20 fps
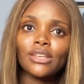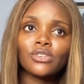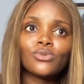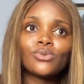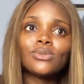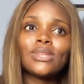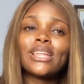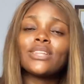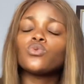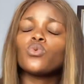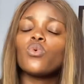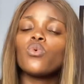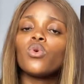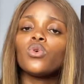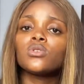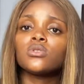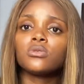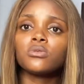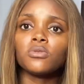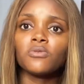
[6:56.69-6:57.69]
So that's what
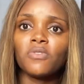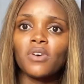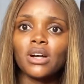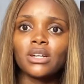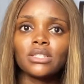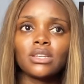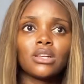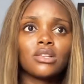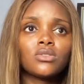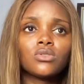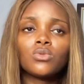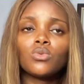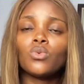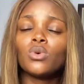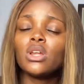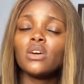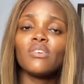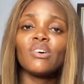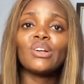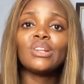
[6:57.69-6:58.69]
causes surfactant. So
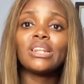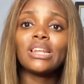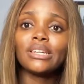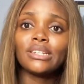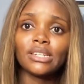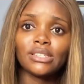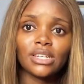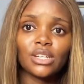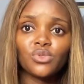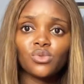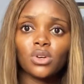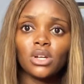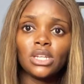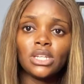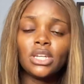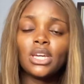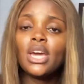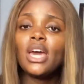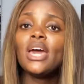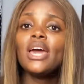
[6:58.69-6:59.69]
whatever lathers actually
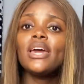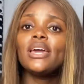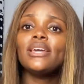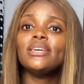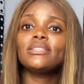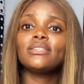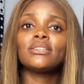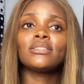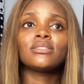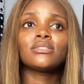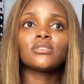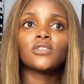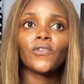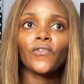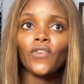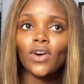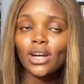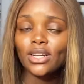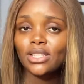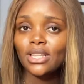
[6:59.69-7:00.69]
is
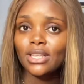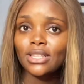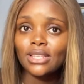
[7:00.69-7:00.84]
surfactant.